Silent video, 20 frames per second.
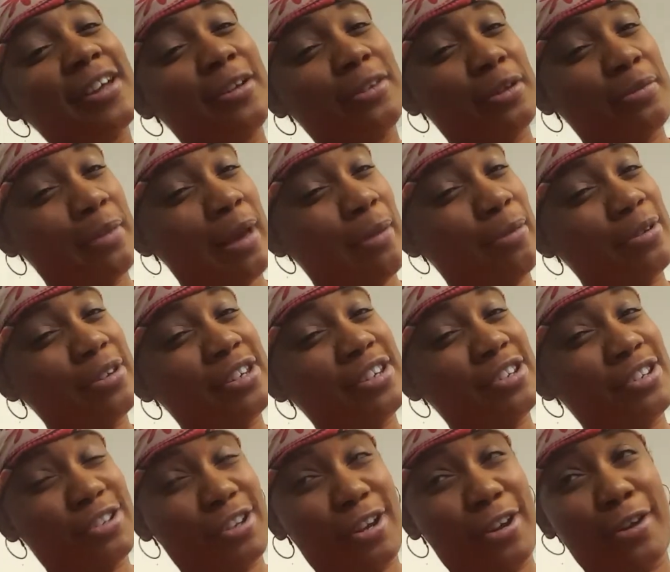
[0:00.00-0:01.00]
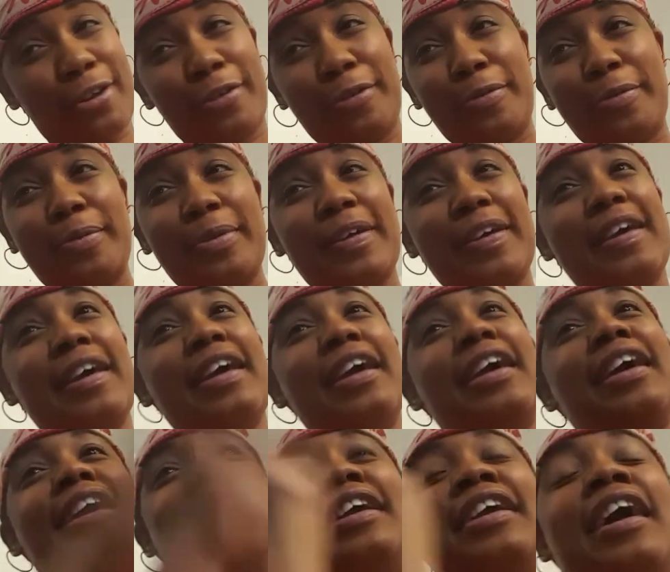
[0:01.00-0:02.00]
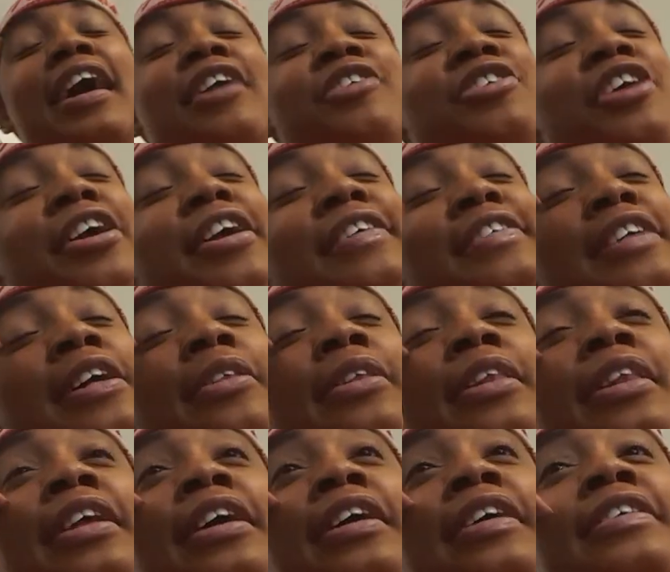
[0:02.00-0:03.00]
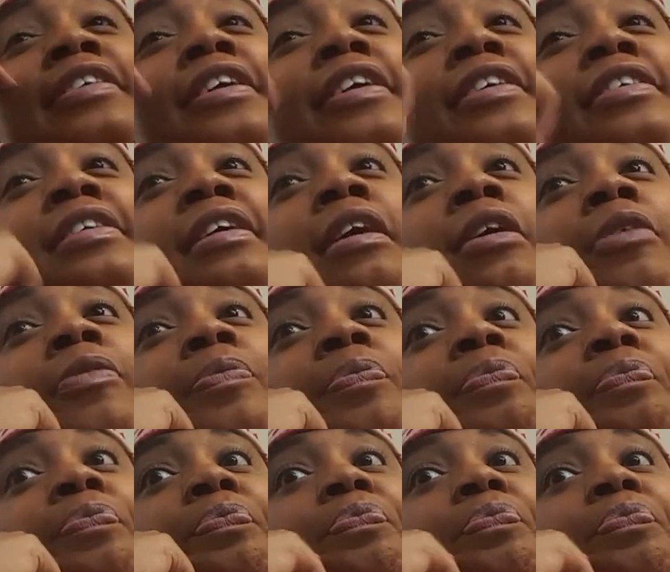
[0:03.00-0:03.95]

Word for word: told the mama to share. Yeah, try to get something else. So